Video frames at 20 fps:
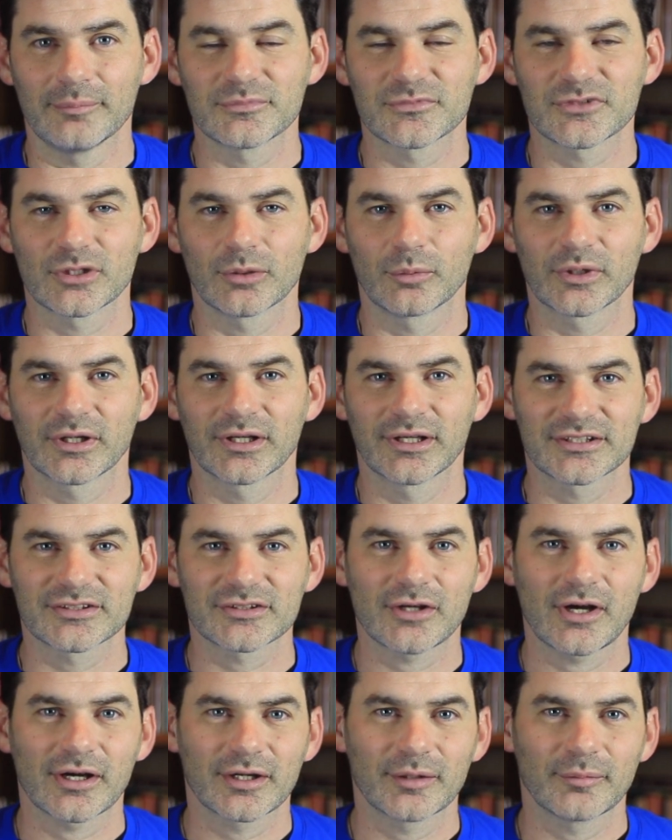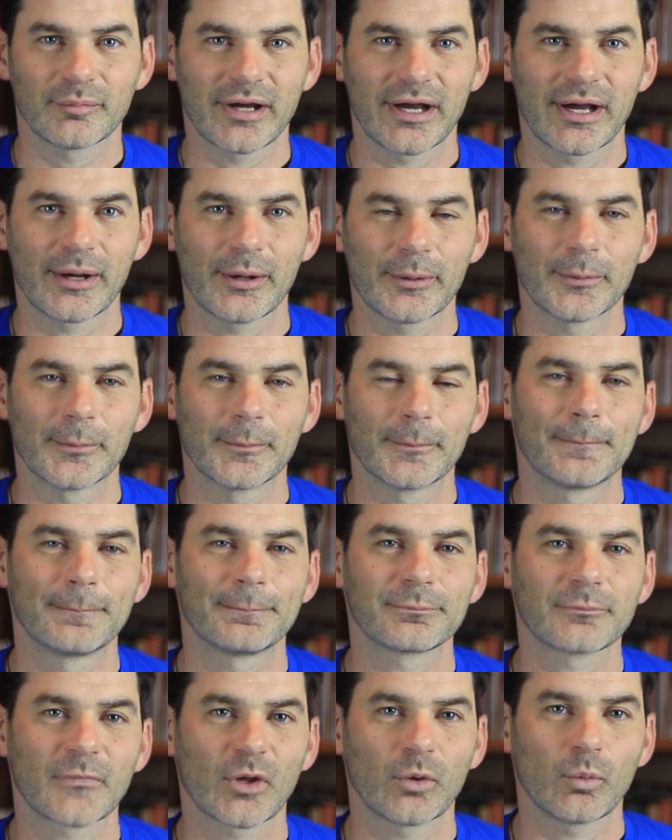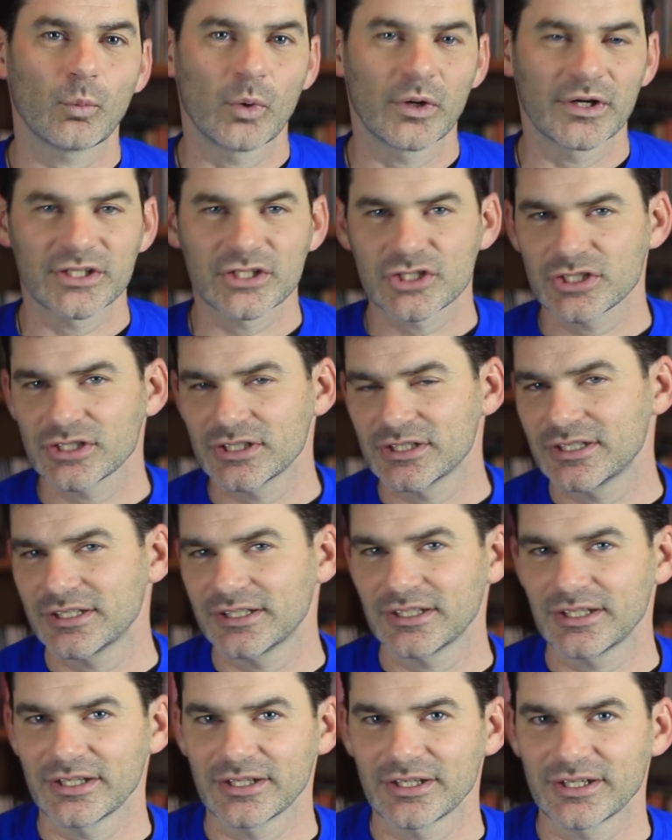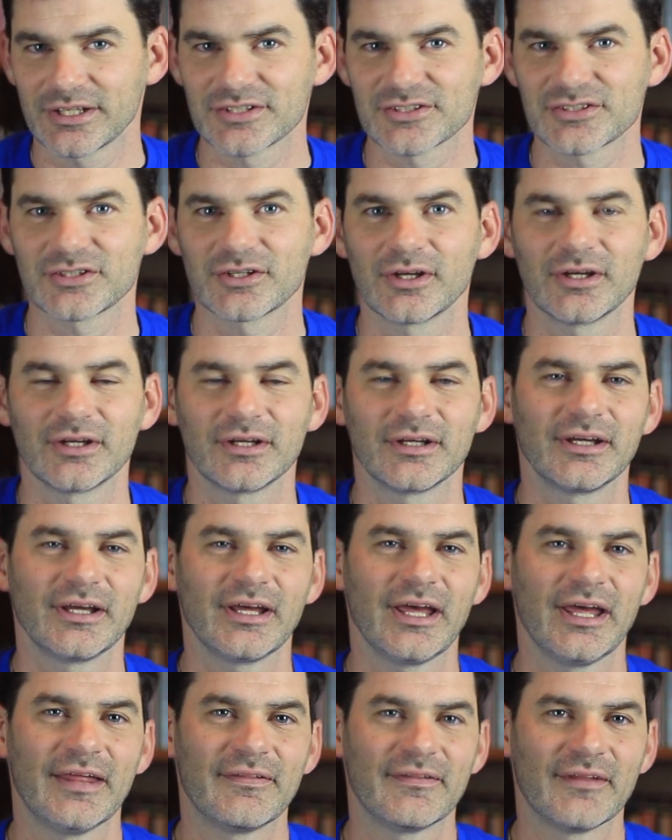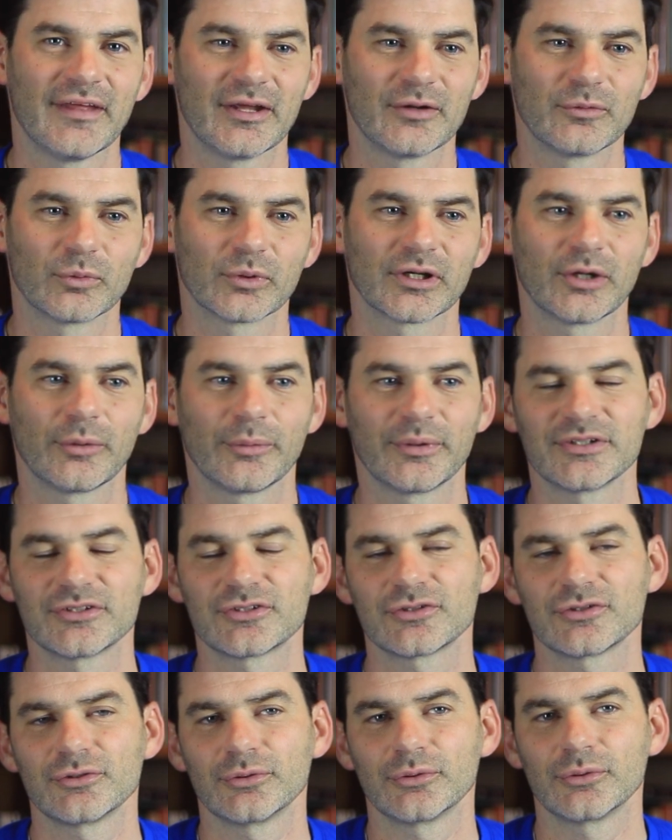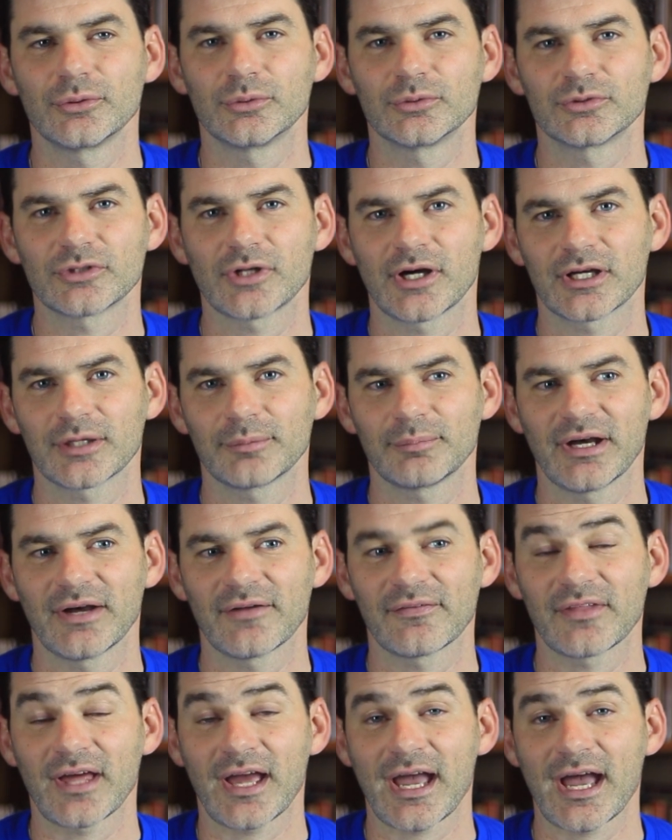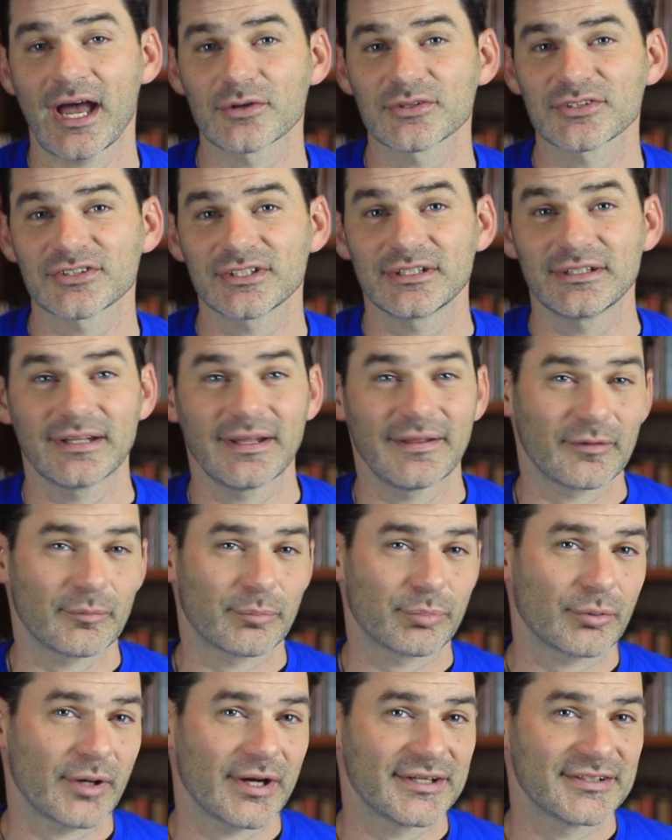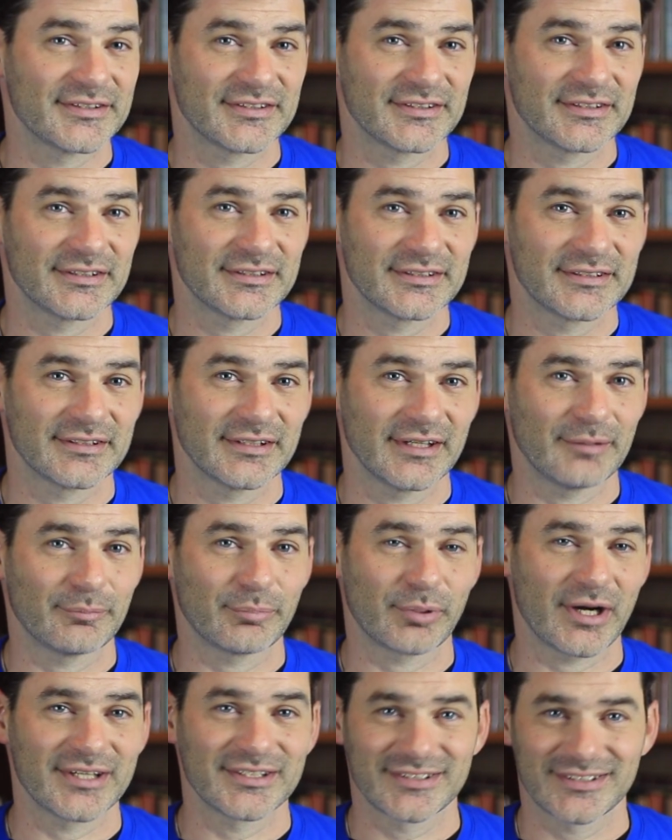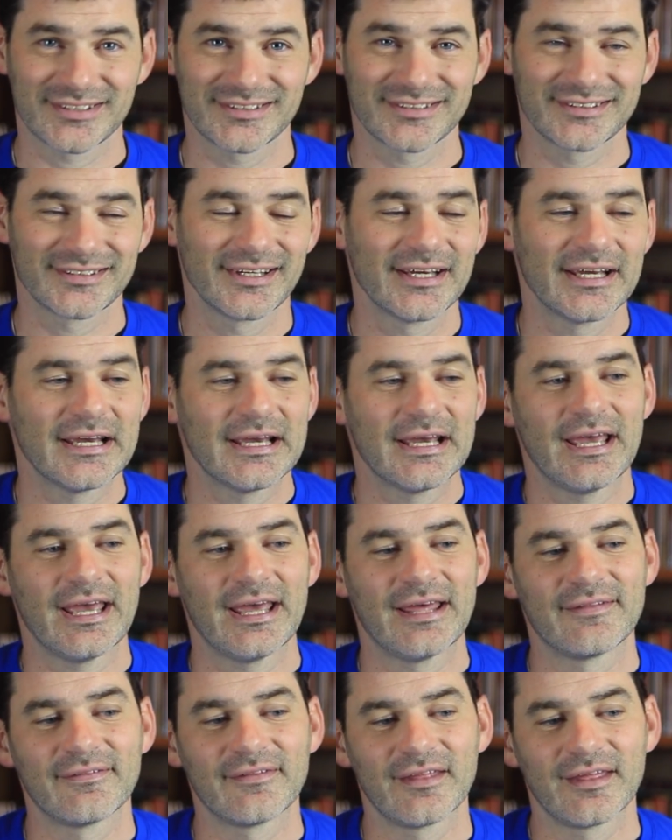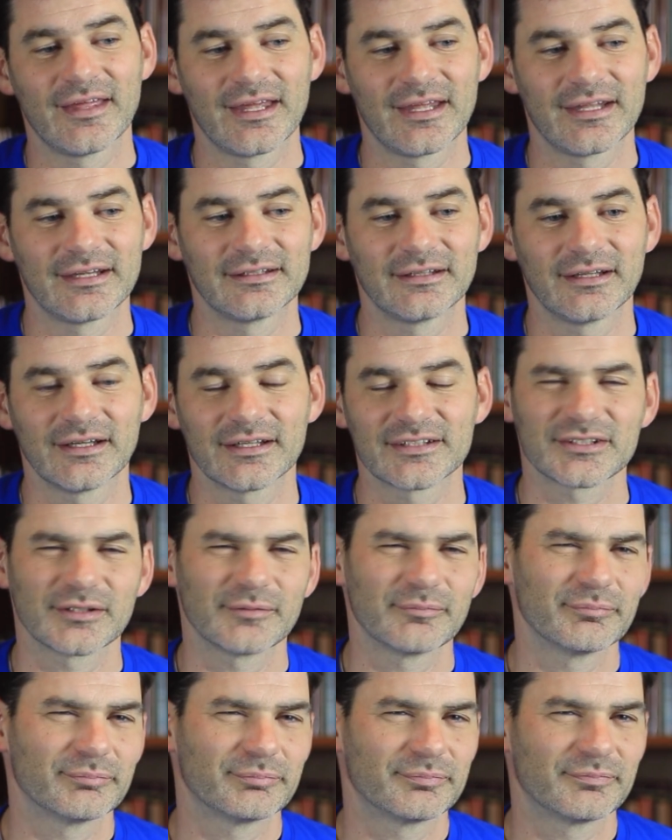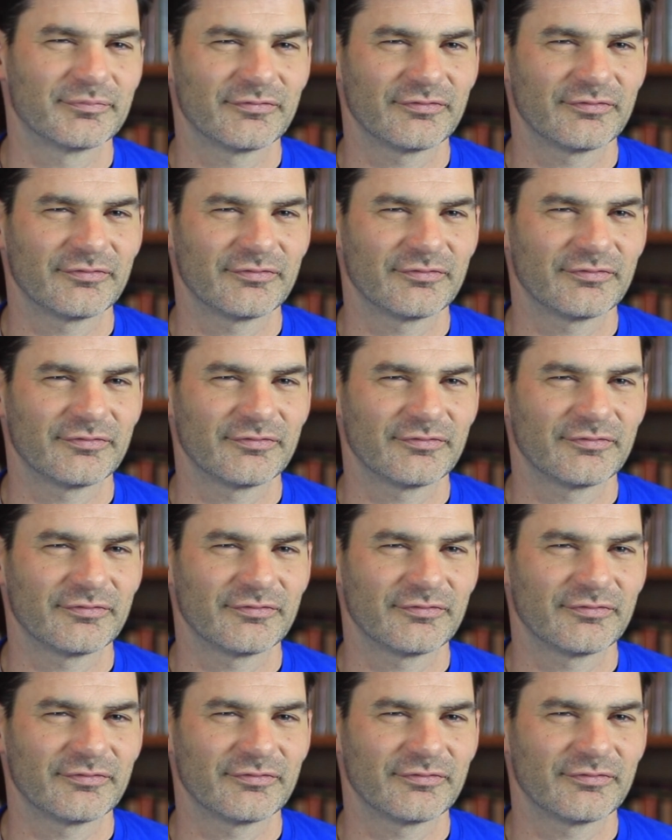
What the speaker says: So we're going to talk about what a shindig is, and then we're going to talk about the housing and the prices, and then some